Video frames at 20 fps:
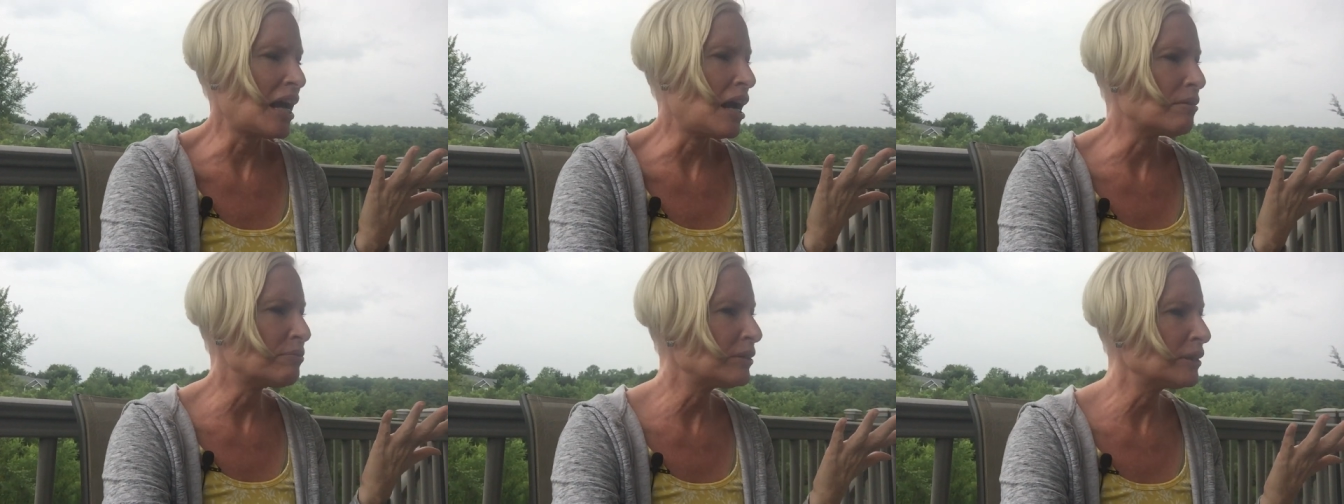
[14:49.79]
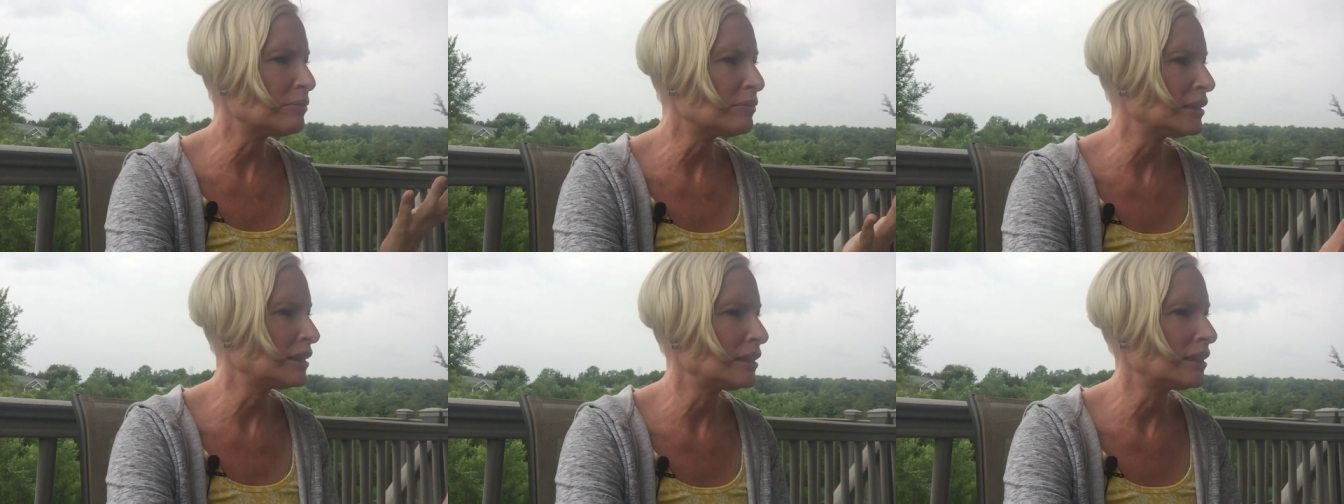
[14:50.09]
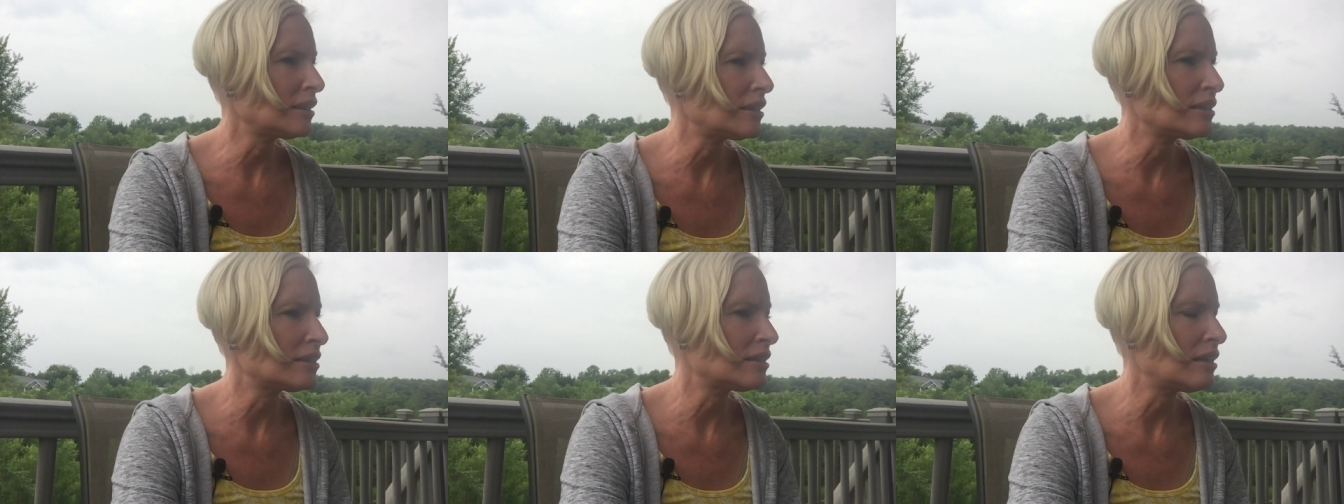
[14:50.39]
Everyone
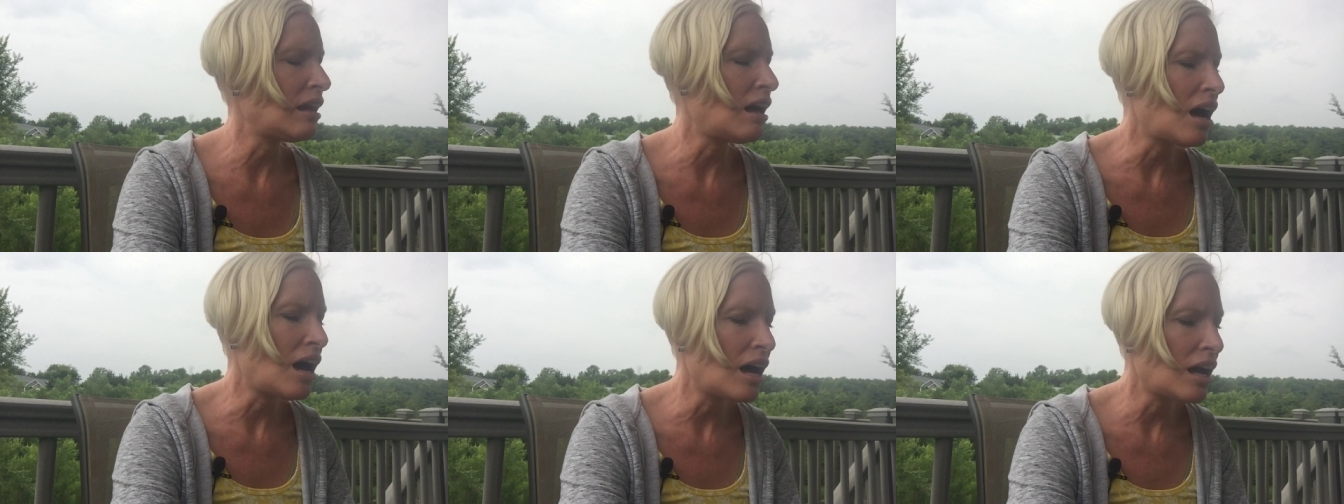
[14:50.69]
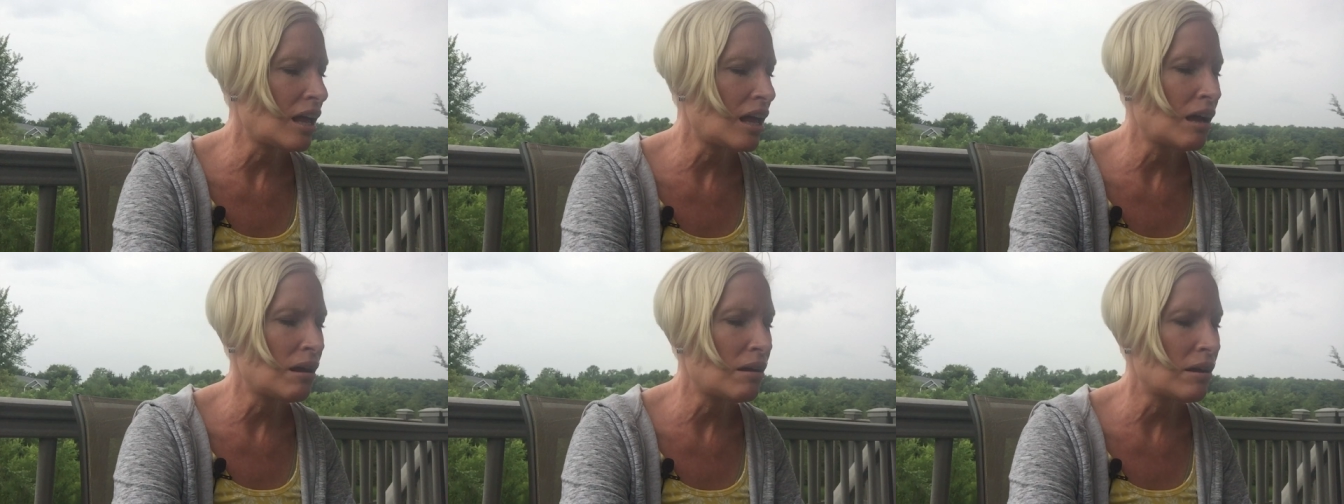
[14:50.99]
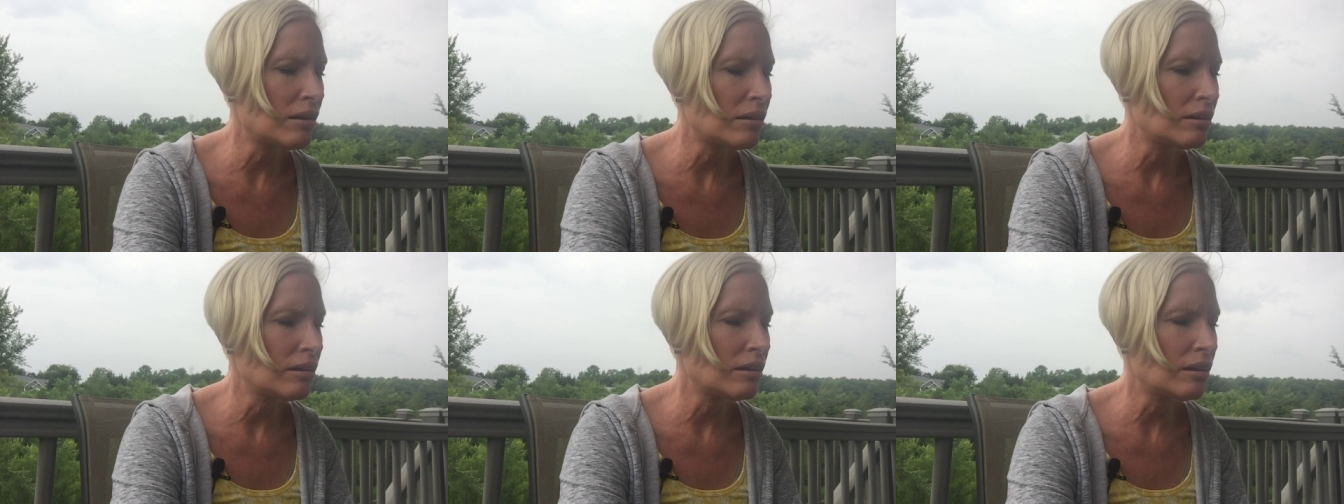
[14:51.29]
does. A lot,
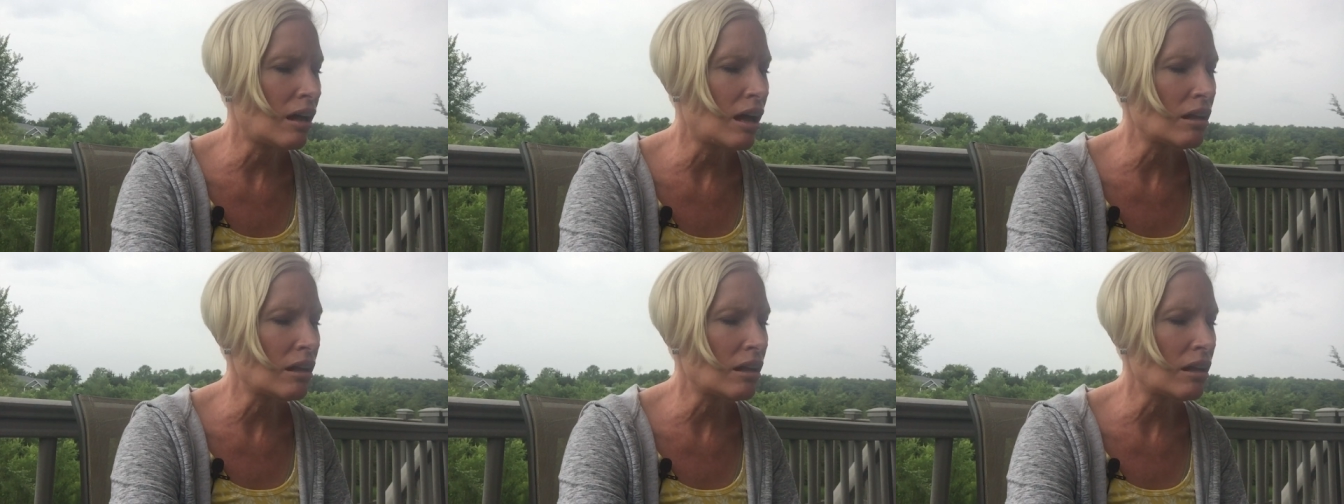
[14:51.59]
uh,